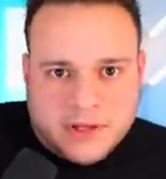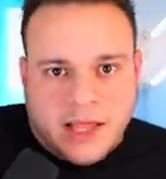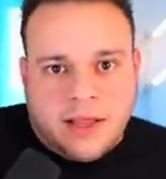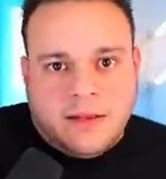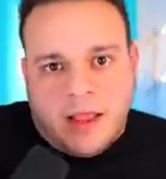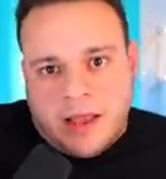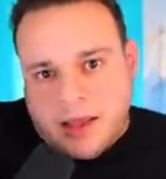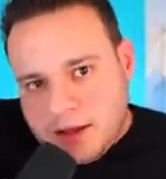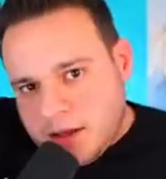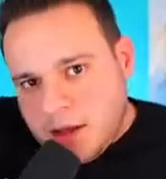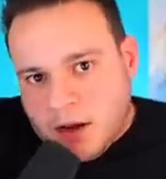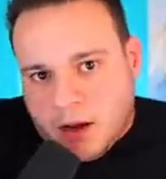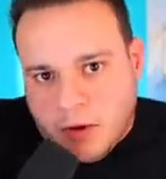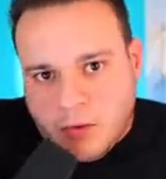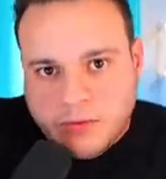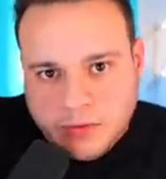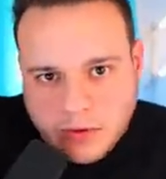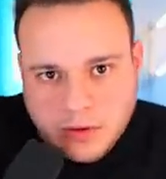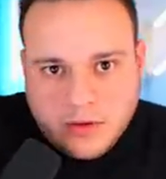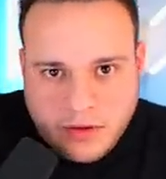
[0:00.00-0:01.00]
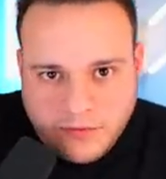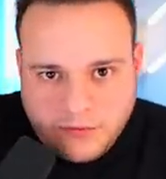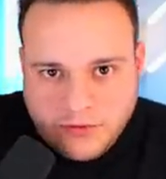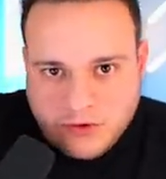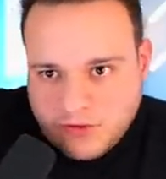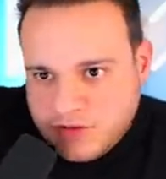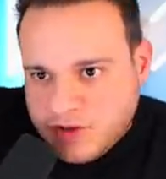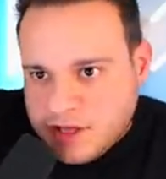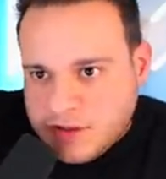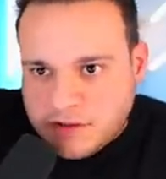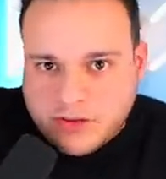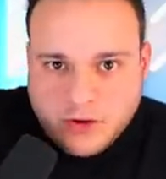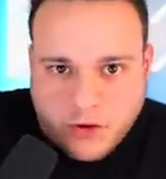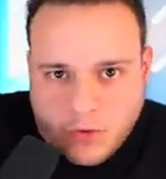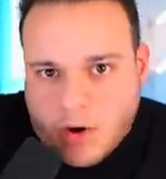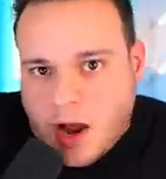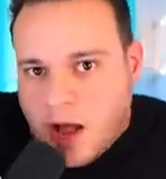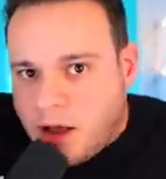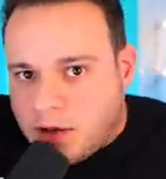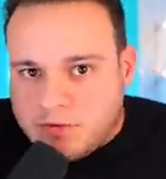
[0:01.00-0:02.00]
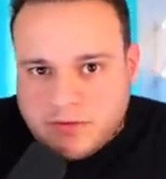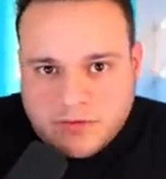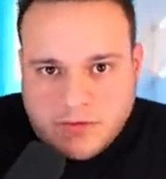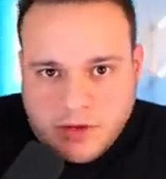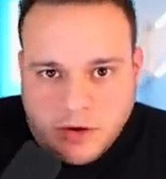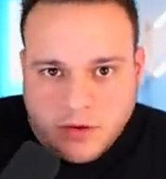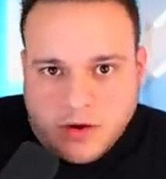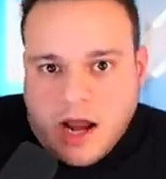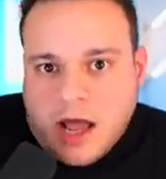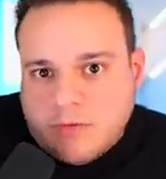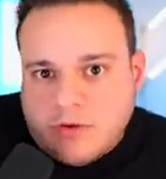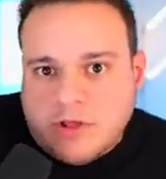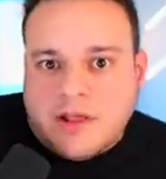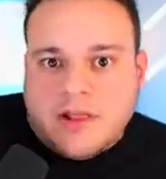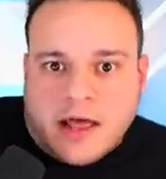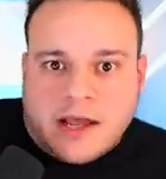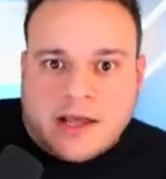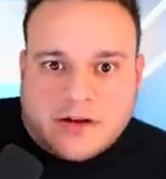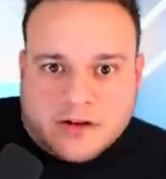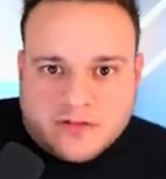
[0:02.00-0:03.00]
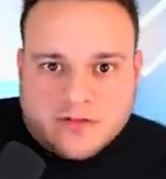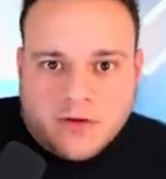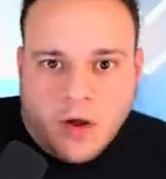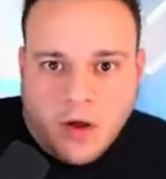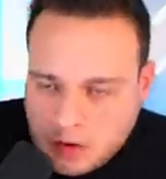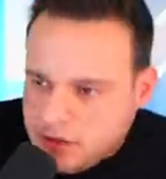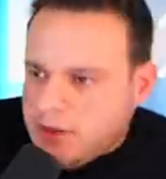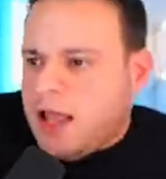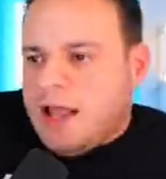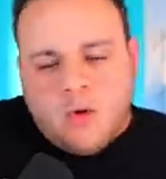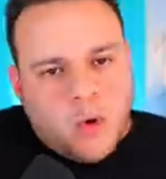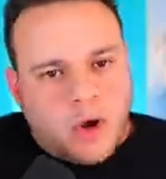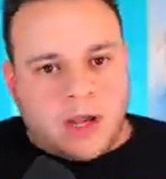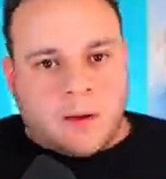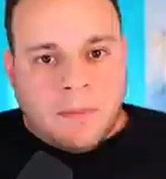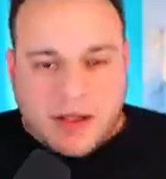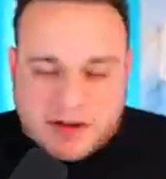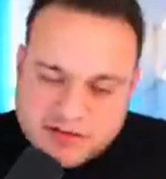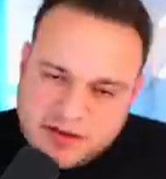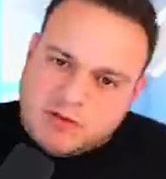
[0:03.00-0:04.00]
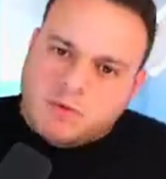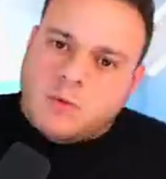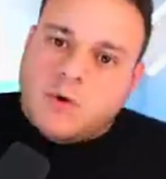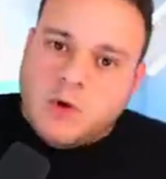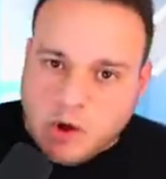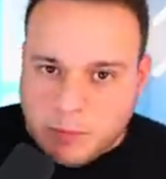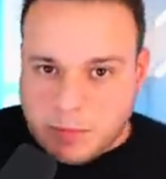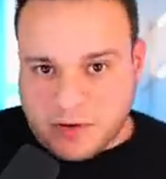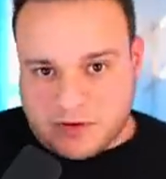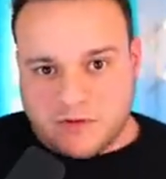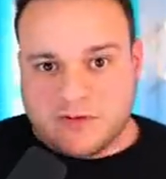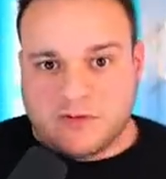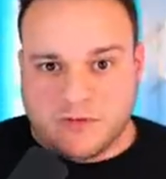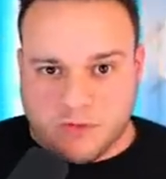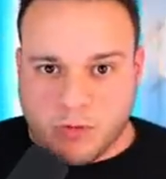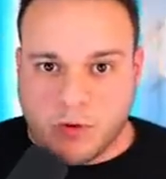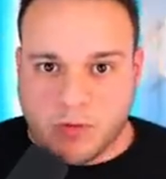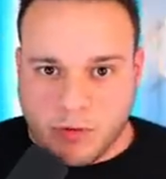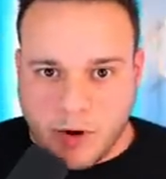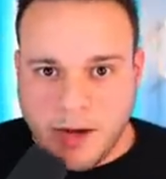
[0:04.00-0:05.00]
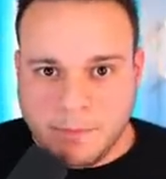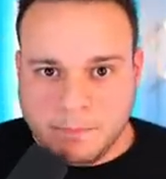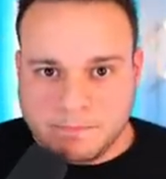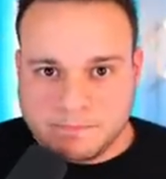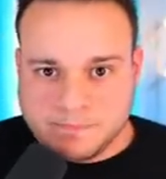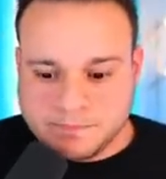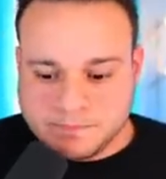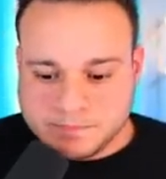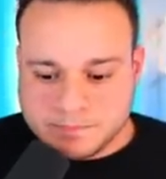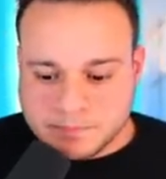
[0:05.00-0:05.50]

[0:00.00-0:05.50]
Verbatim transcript: But then, like you know, if you see that the crowd's you know not really liking the song, then quick mix. That's what quick mix is for, right?